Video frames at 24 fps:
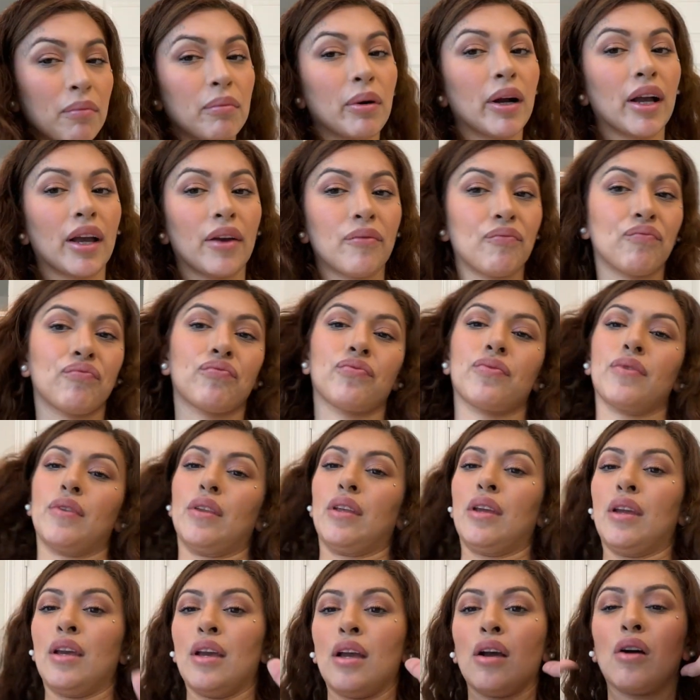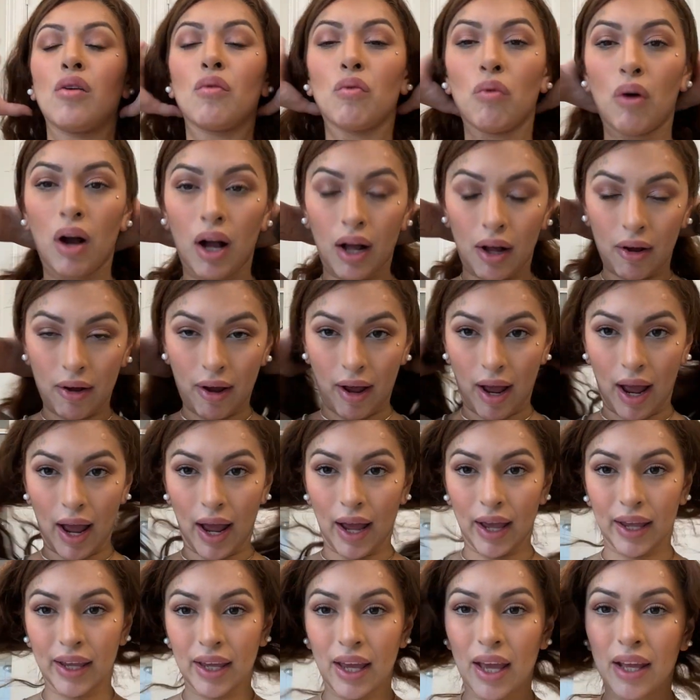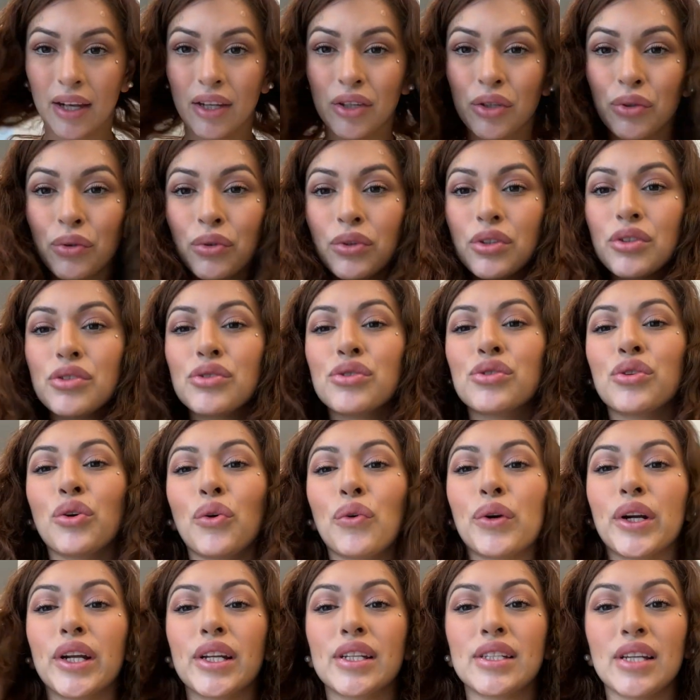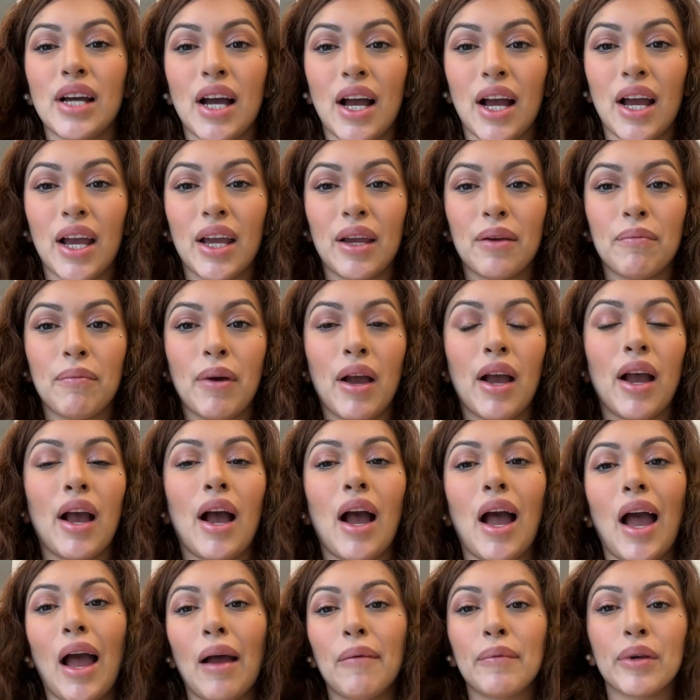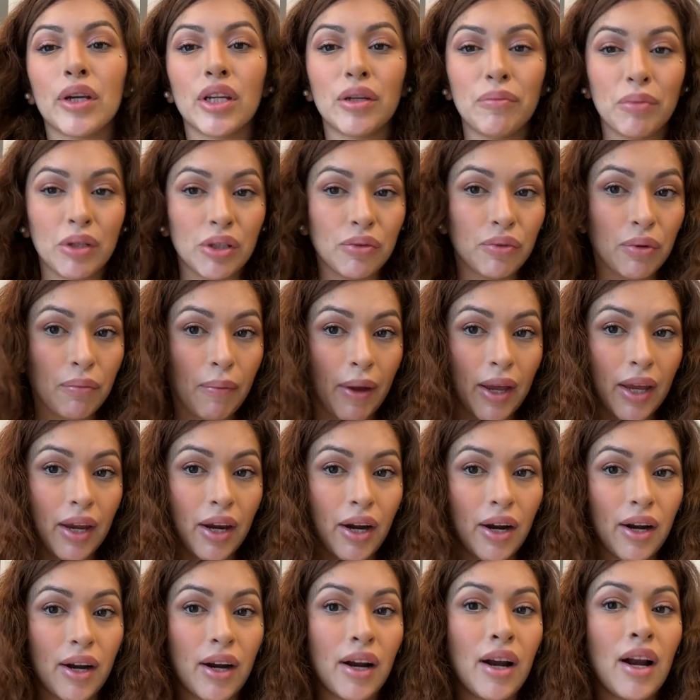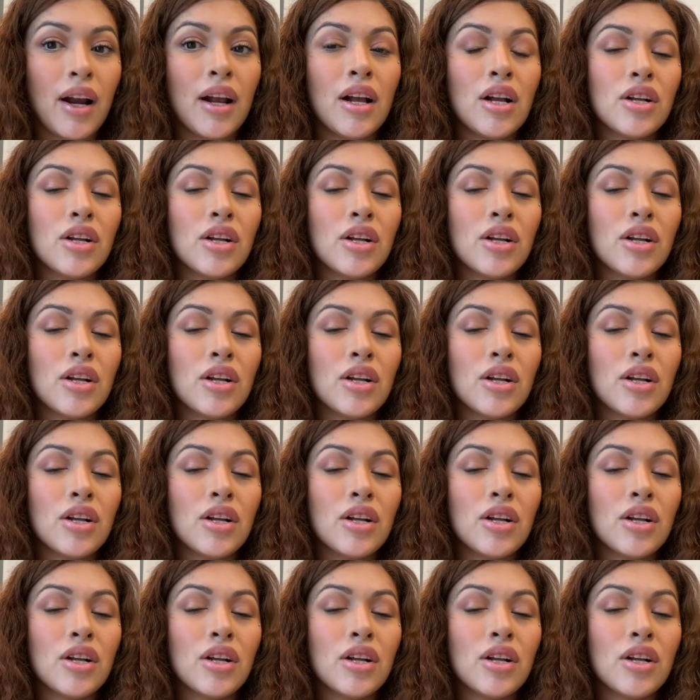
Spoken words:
But while I do the story time, I'm gonna be doing my hair.